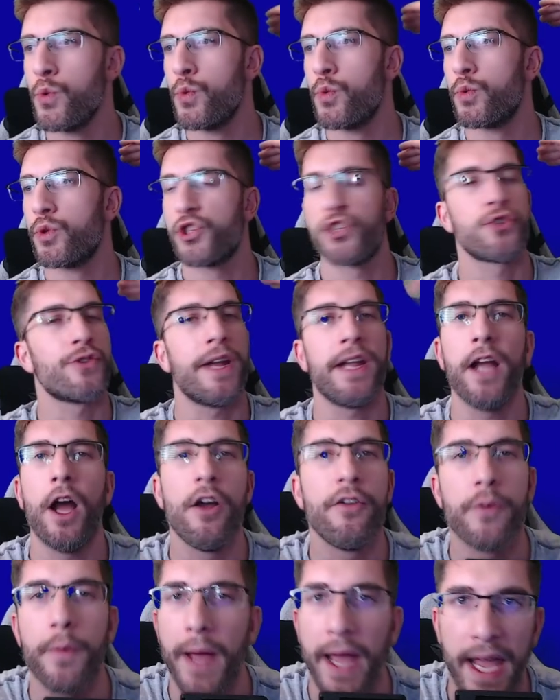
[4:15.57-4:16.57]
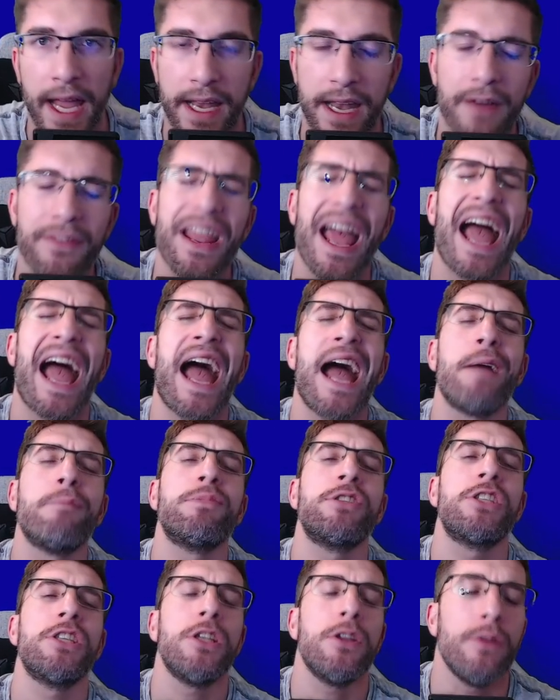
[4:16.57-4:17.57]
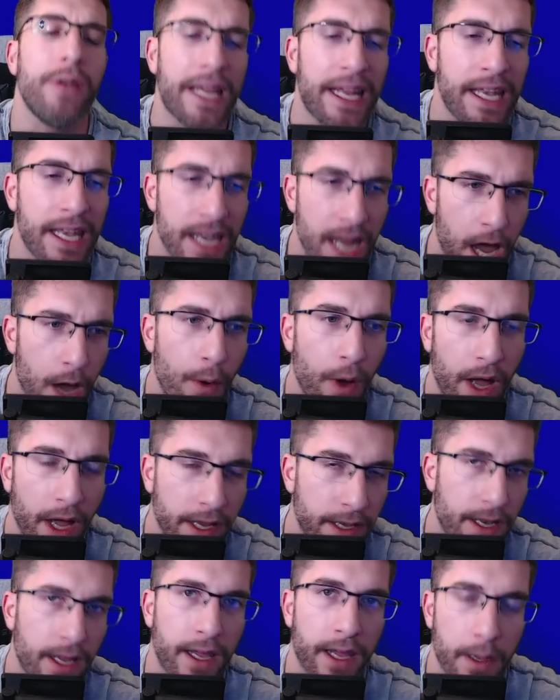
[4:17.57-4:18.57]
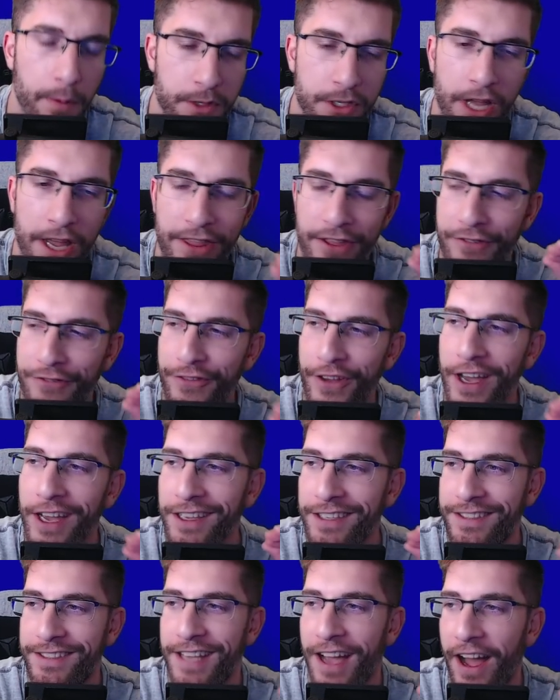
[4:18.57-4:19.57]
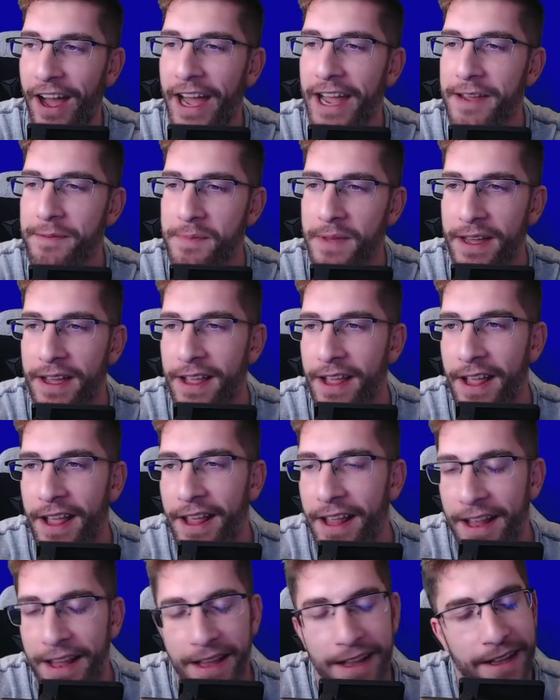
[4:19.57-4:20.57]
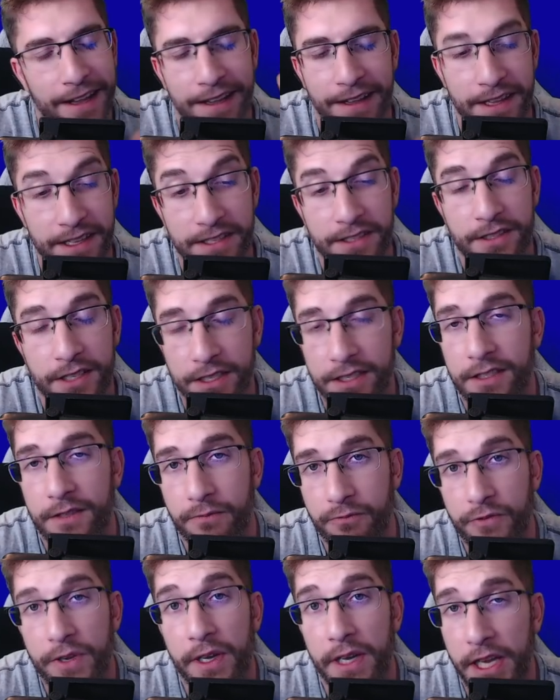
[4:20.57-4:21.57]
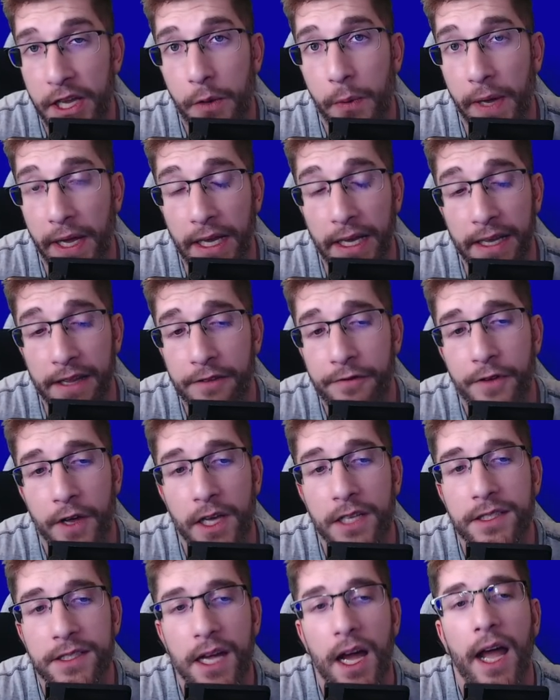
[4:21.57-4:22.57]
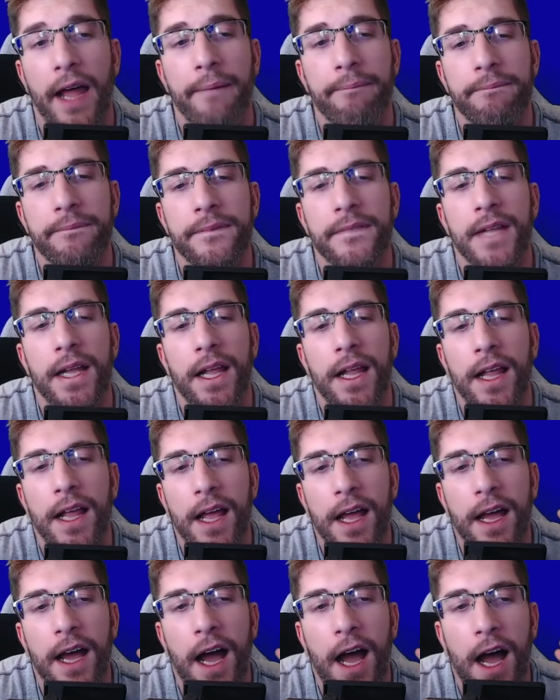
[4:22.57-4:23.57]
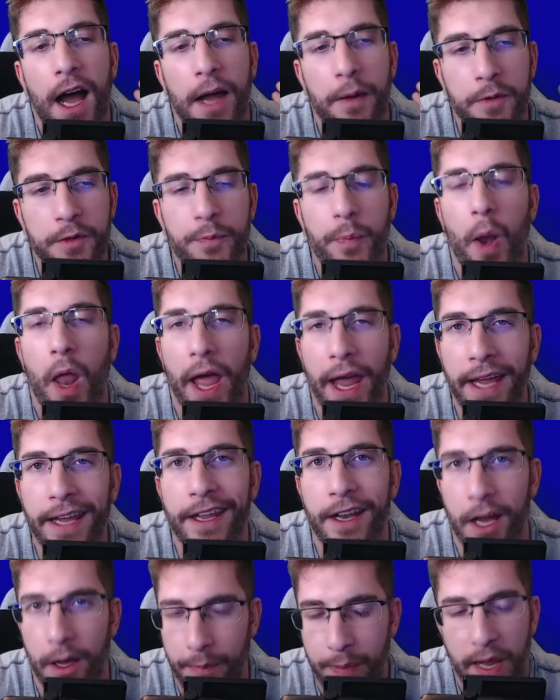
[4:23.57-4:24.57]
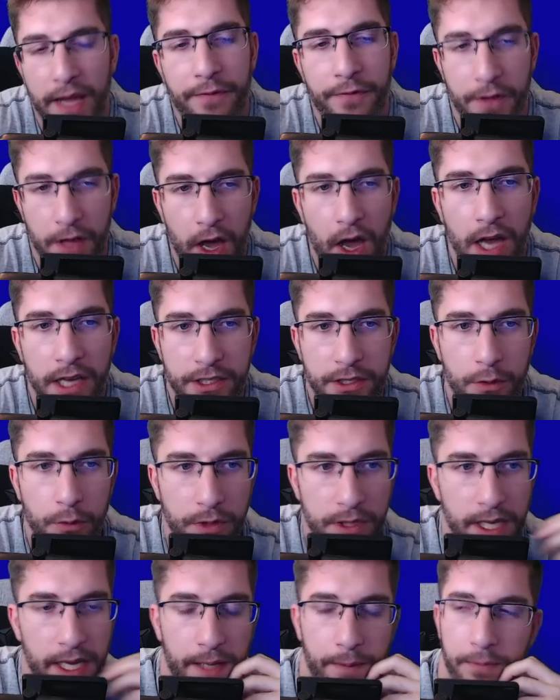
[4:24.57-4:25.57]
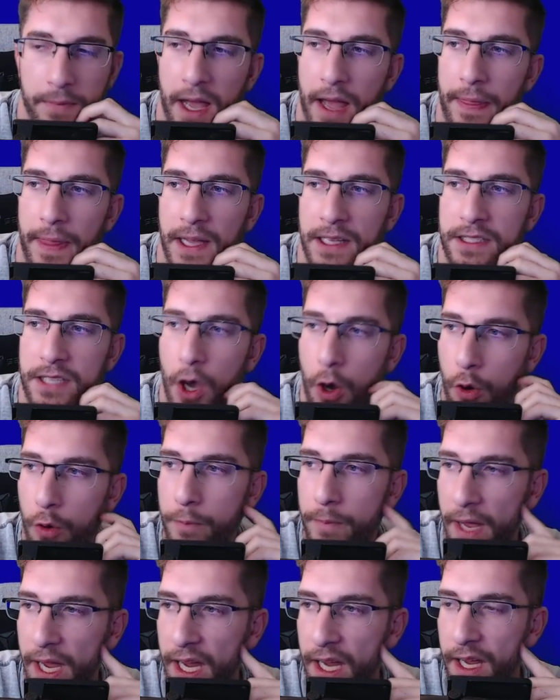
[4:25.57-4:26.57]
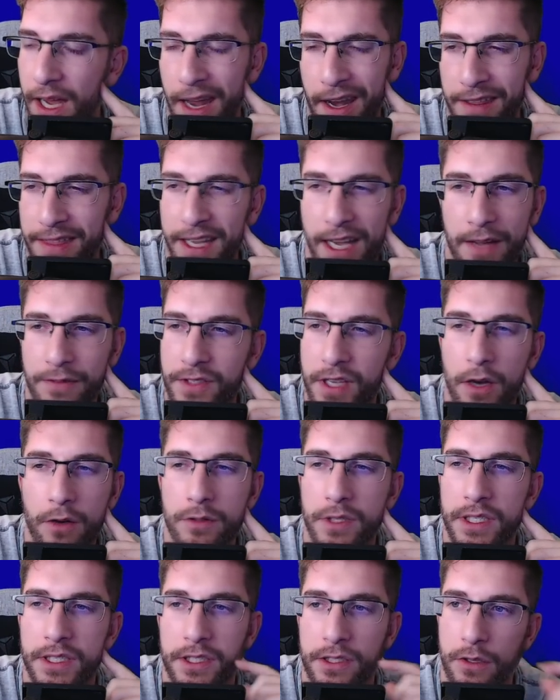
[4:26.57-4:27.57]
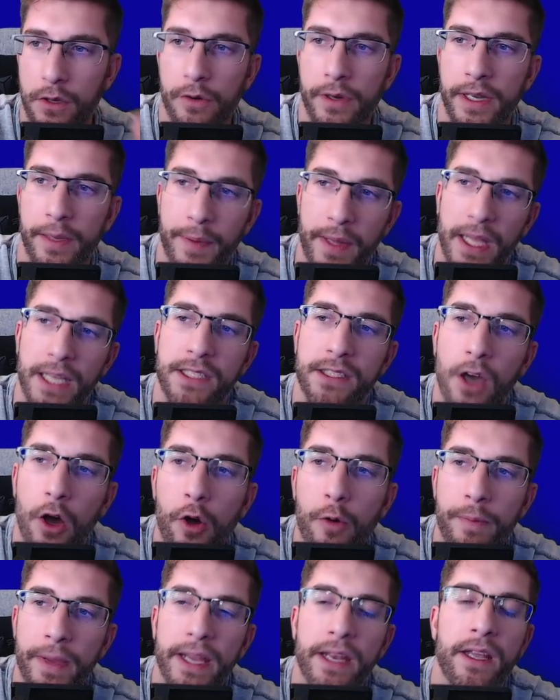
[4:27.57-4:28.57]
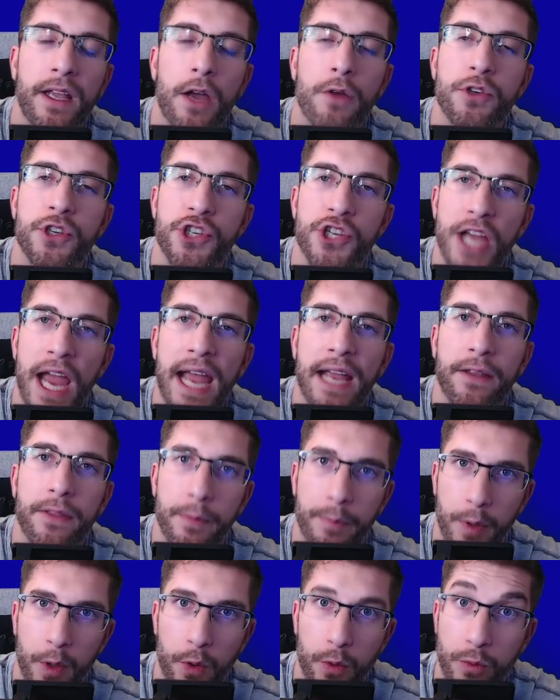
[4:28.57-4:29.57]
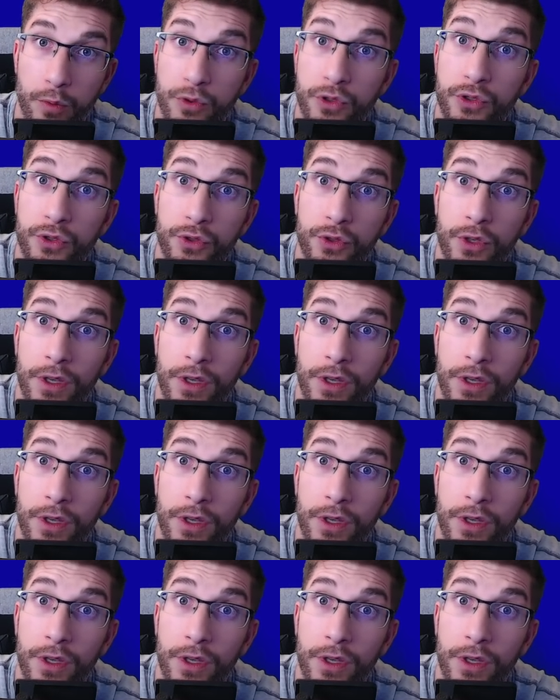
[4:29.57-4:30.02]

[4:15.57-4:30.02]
Straight over my head. I've absolutely no idea. It was like the first time. This just really quickly. The first time I was playing, you know, I played for the high school team, and they told me, and I think I've told this story, but they told me to go shag the balls.